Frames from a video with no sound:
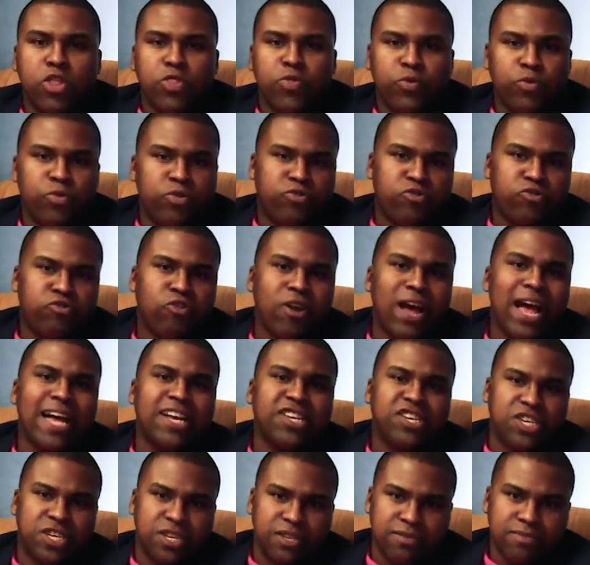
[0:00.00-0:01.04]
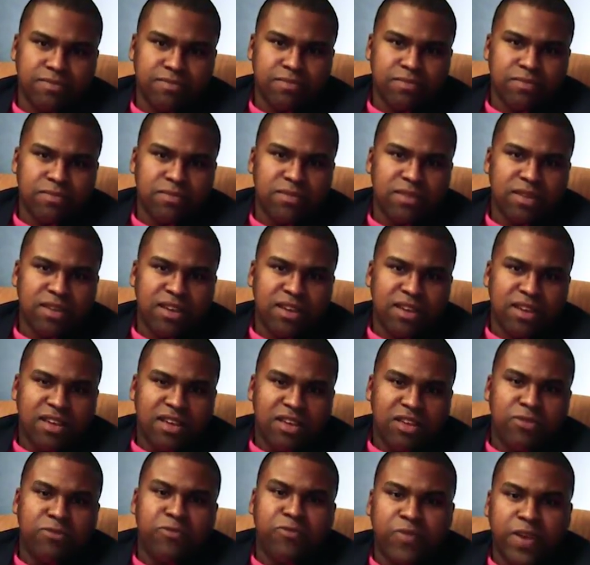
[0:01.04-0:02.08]
Through distraction,
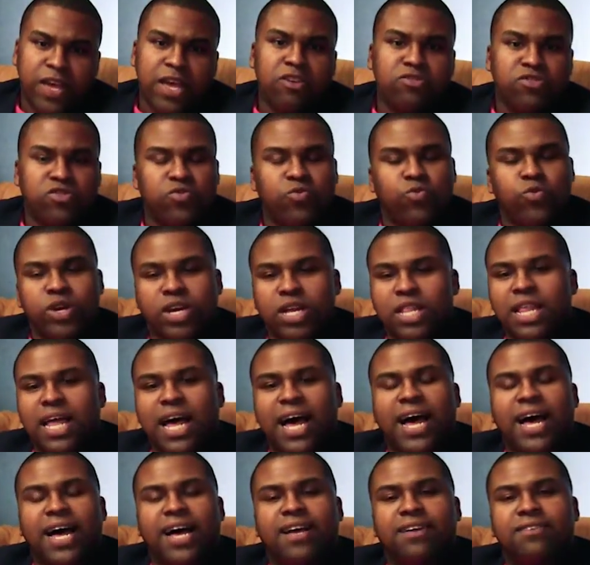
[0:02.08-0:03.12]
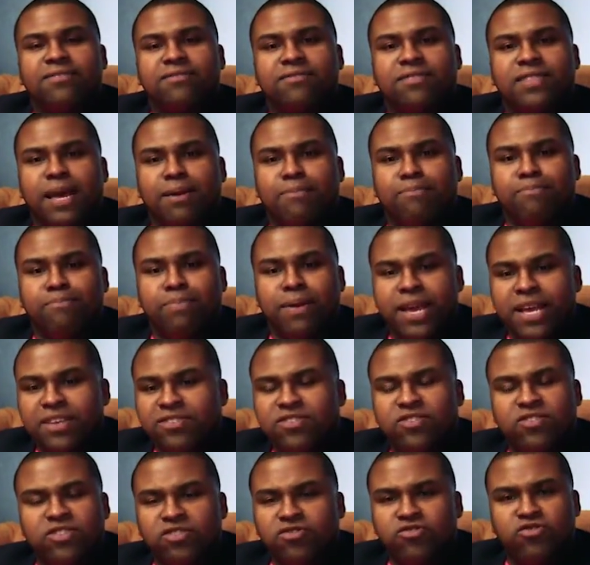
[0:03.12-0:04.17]
you fail to realize that
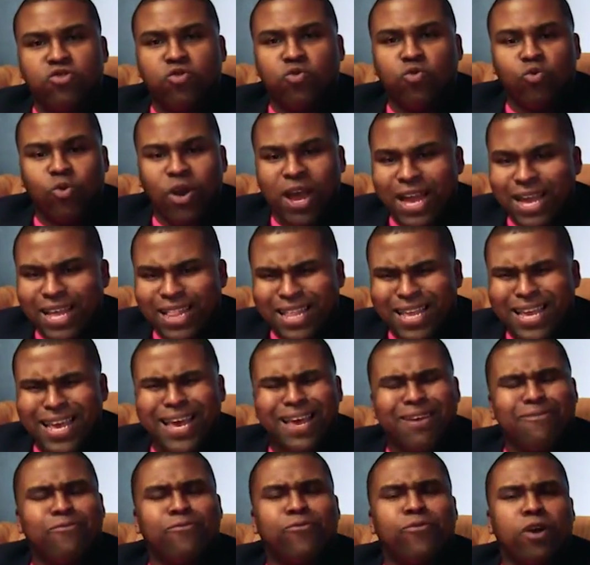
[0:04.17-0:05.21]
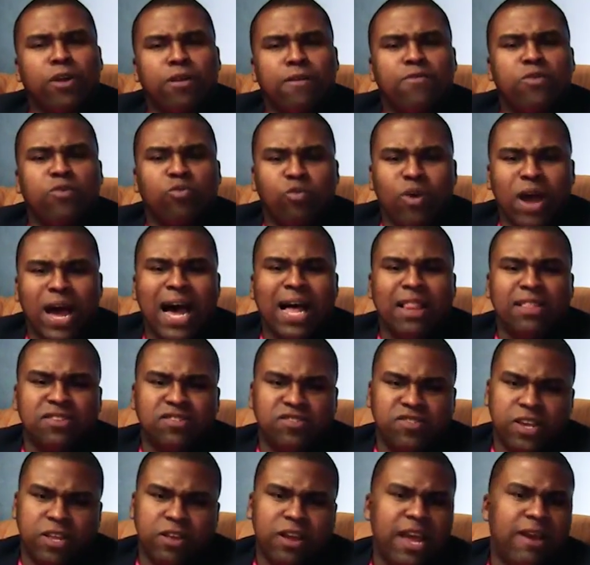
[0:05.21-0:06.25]
businesses directly in front of the Riley
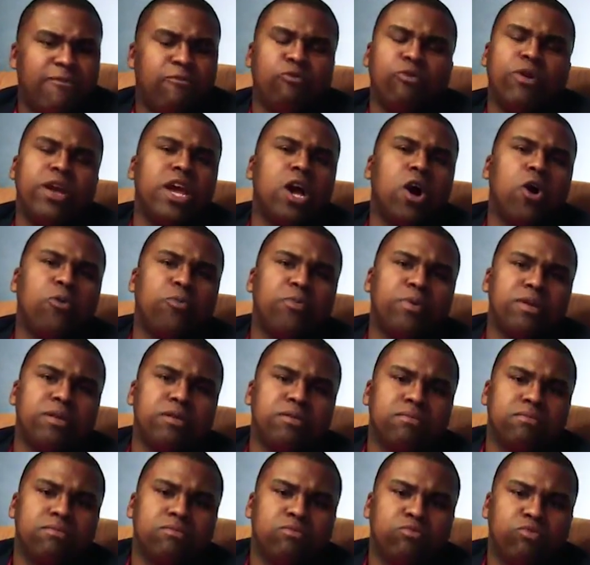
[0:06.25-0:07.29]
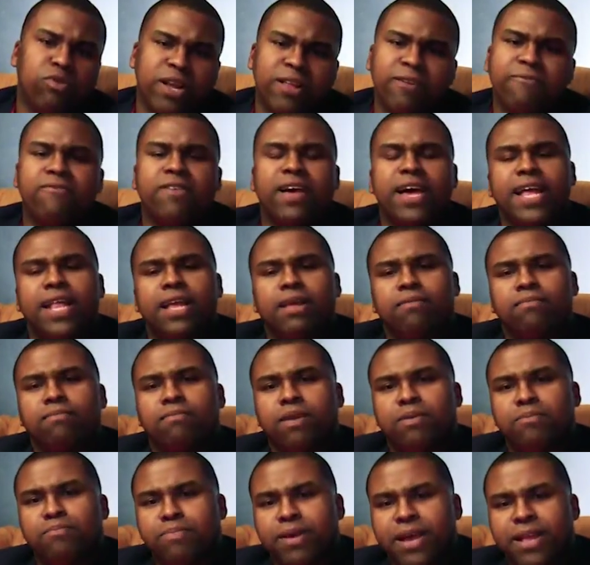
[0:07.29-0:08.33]
Center have reopened, renovated,
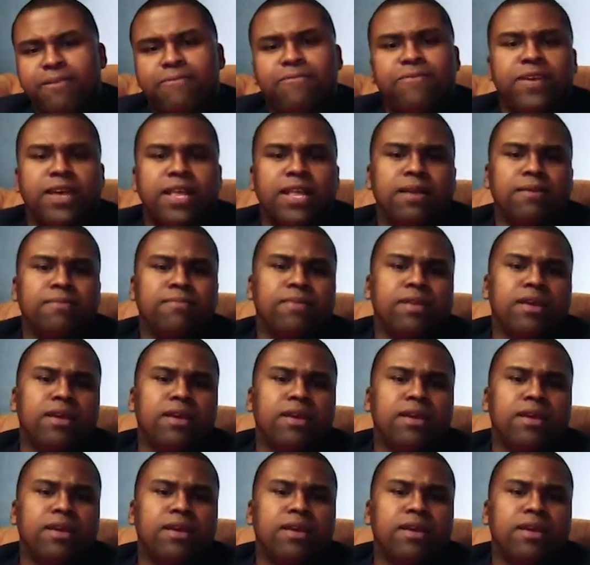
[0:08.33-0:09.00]
and benefited.